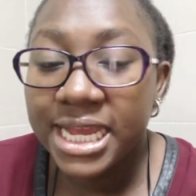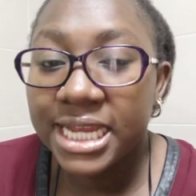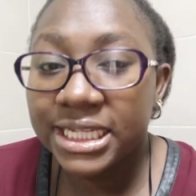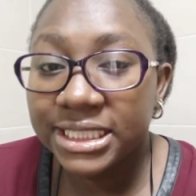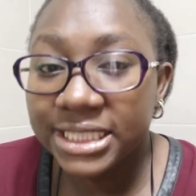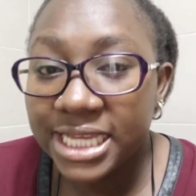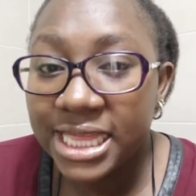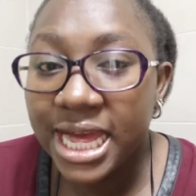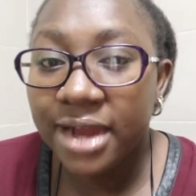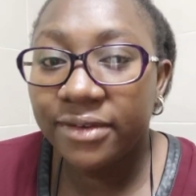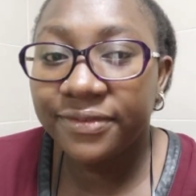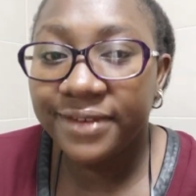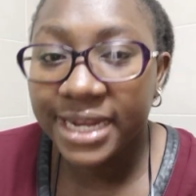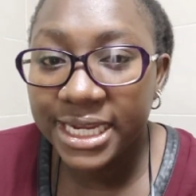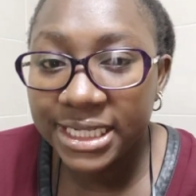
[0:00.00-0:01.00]
It's either
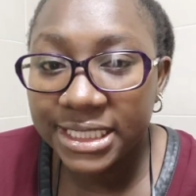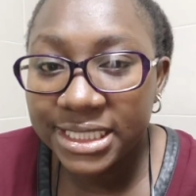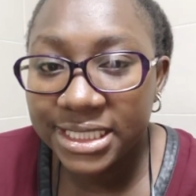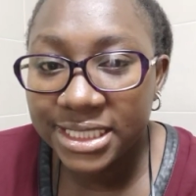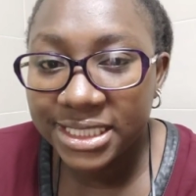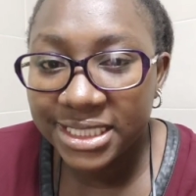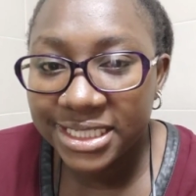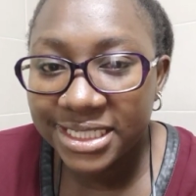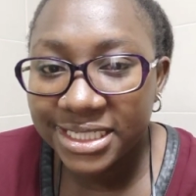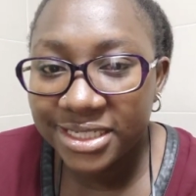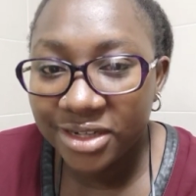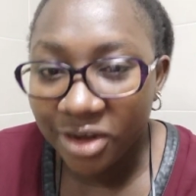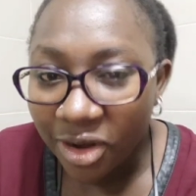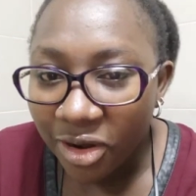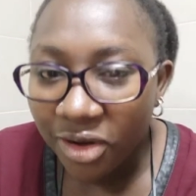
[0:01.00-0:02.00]
fight
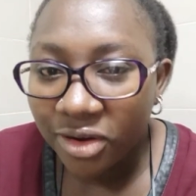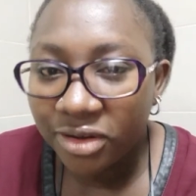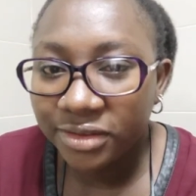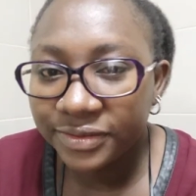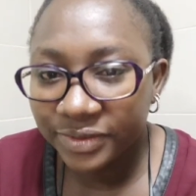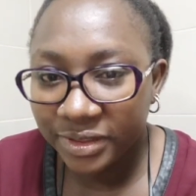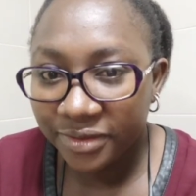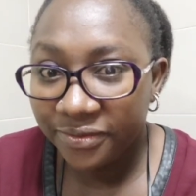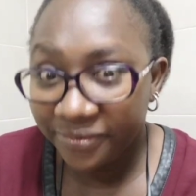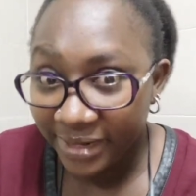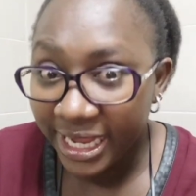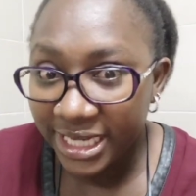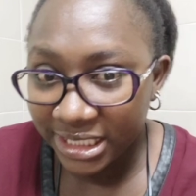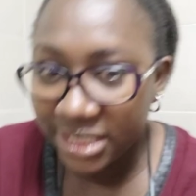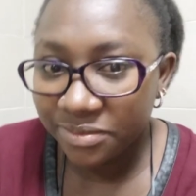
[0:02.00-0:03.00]
or
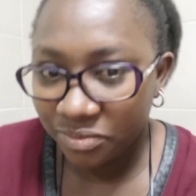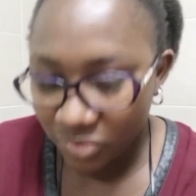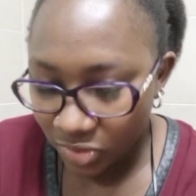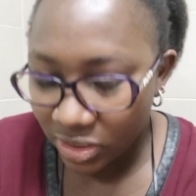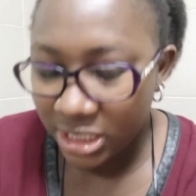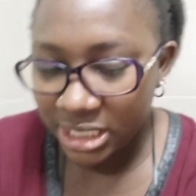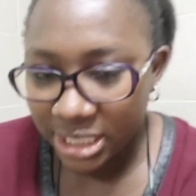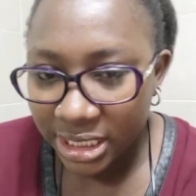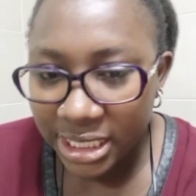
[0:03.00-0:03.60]
flight mode.